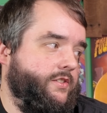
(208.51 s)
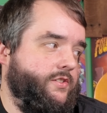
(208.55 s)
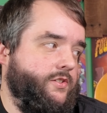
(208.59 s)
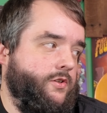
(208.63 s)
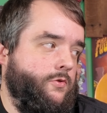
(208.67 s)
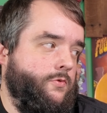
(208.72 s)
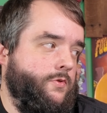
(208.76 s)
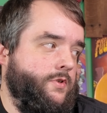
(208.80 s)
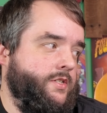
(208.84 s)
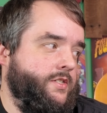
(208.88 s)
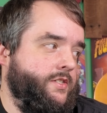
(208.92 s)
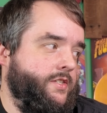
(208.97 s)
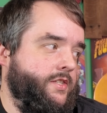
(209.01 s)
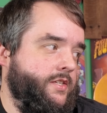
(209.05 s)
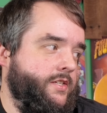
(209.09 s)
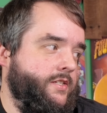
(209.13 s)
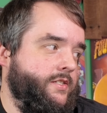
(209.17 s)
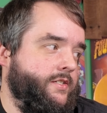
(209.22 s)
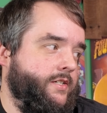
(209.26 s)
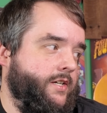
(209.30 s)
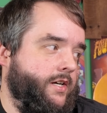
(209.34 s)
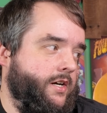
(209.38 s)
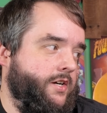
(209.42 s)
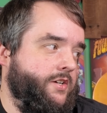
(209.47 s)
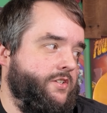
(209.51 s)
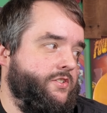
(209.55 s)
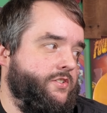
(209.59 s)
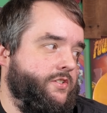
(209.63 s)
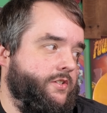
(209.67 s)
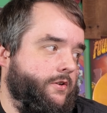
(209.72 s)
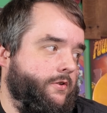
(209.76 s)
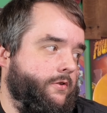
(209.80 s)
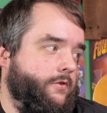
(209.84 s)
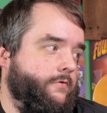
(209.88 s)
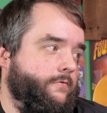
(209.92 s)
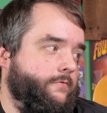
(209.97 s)
It's always these gosh
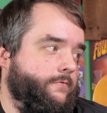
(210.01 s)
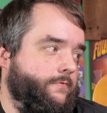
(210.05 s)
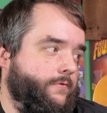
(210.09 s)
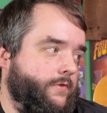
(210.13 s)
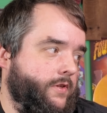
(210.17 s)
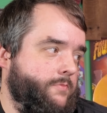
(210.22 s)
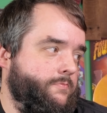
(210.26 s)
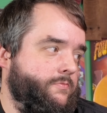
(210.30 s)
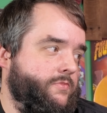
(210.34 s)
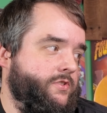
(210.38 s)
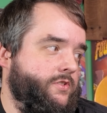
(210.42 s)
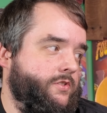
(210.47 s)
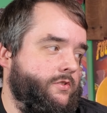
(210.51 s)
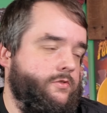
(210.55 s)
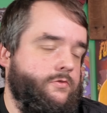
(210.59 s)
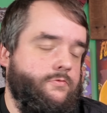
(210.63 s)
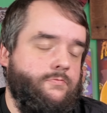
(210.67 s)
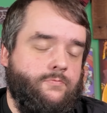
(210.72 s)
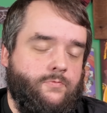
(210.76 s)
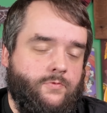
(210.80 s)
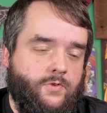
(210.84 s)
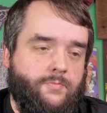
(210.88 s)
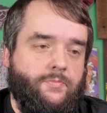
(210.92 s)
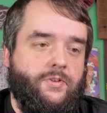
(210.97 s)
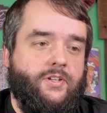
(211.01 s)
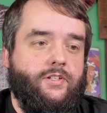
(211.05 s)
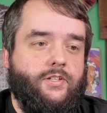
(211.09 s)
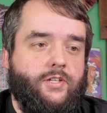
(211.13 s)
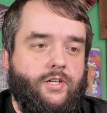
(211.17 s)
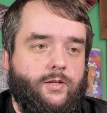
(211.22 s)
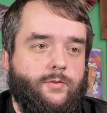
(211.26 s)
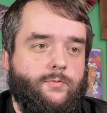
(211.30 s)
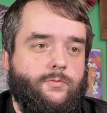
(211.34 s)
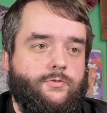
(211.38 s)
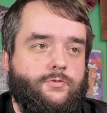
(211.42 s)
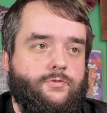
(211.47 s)
darn flimsy ribbon
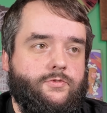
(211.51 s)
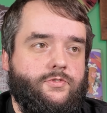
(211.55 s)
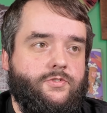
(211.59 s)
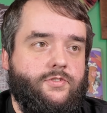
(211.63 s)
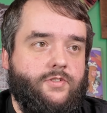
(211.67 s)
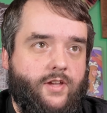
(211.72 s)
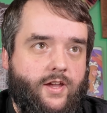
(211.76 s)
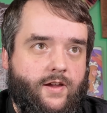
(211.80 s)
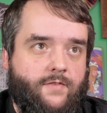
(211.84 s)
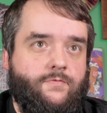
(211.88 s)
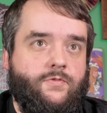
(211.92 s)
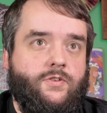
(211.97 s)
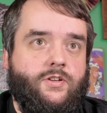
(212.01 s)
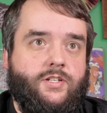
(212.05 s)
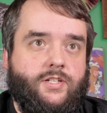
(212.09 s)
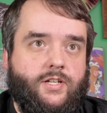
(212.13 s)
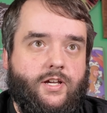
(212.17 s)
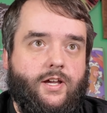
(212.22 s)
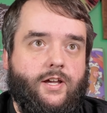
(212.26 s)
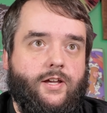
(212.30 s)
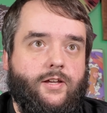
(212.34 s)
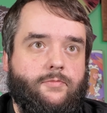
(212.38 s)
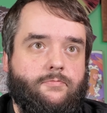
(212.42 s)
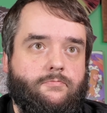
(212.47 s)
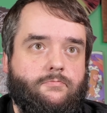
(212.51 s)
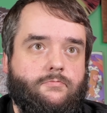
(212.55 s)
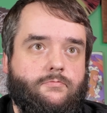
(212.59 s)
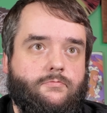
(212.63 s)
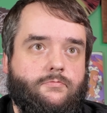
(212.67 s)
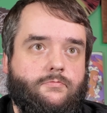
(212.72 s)
cables, every time.